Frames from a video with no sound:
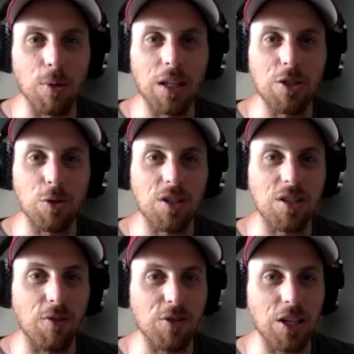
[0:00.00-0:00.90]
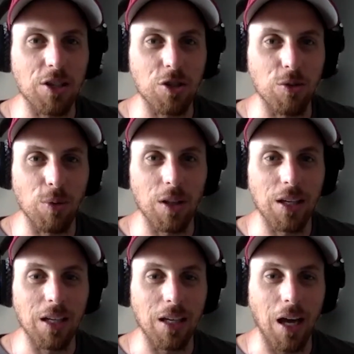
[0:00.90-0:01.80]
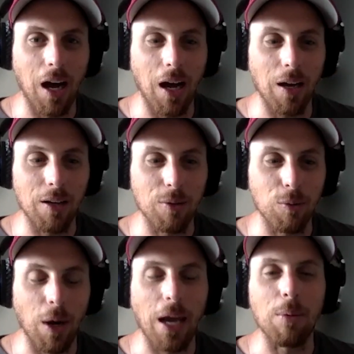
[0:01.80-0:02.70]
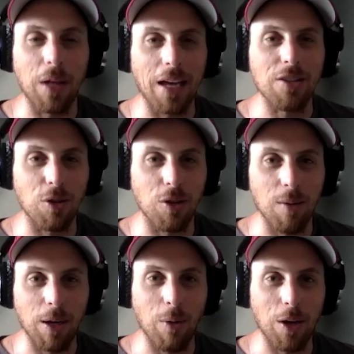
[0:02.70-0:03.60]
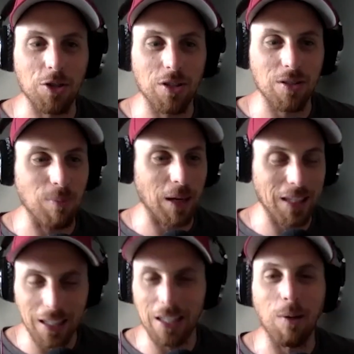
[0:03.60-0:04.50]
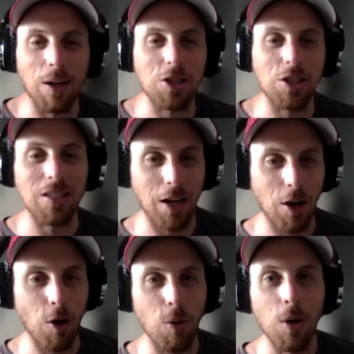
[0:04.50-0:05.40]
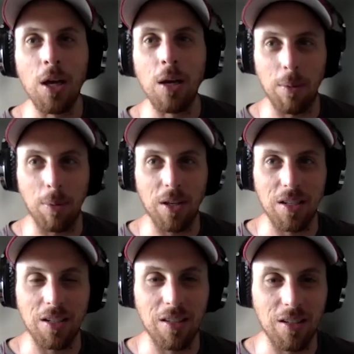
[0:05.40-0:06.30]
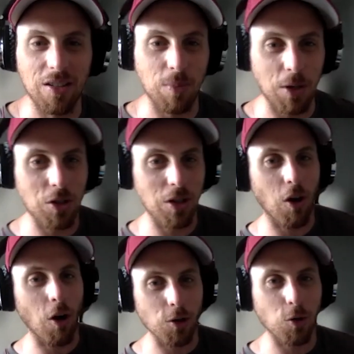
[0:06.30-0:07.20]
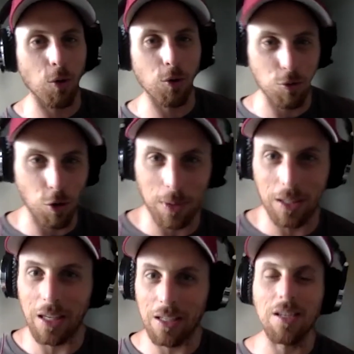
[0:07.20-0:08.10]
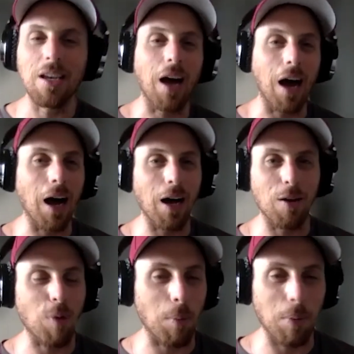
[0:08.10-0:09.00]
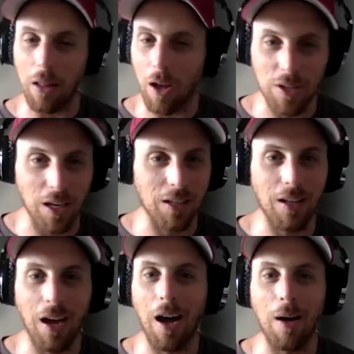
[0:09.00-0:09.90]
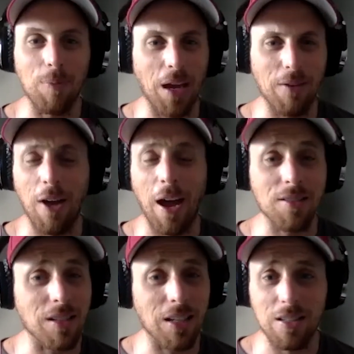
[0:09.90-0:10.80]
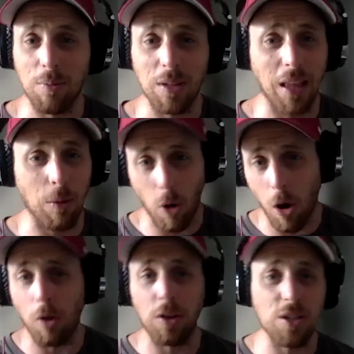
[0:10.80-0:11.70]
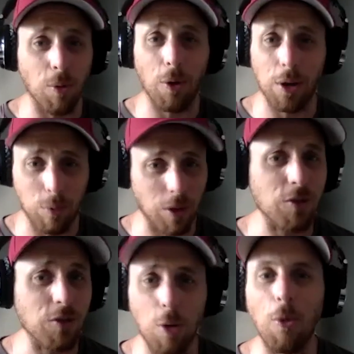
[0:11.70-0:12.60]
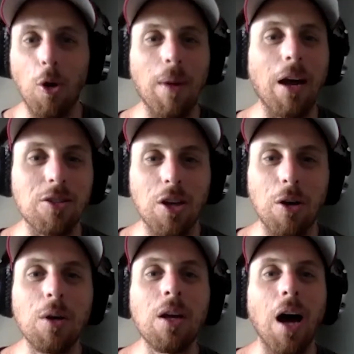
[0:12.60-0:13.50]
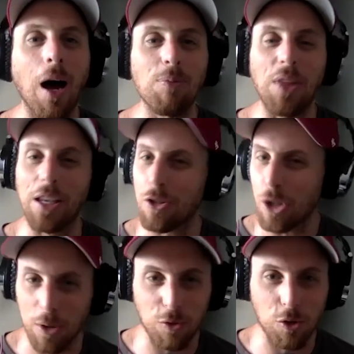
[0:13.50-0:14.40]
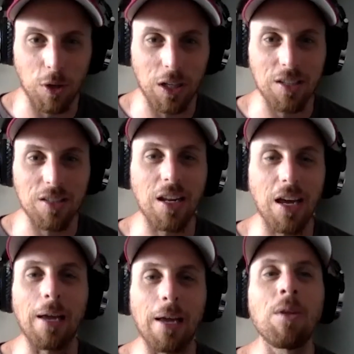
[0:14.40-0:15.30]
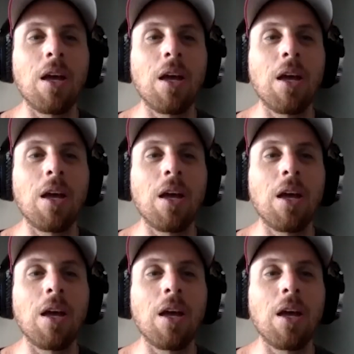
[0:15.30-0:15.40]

I really enjoyed this conversation. You really were able to answer a lot of my questions, my geeky questions. And I know people listening to this, especially the hardcore nootropic geeks, probably loved it. And fasting is something that we're all exploring and would love to know more about. So thank you so much for joining us today.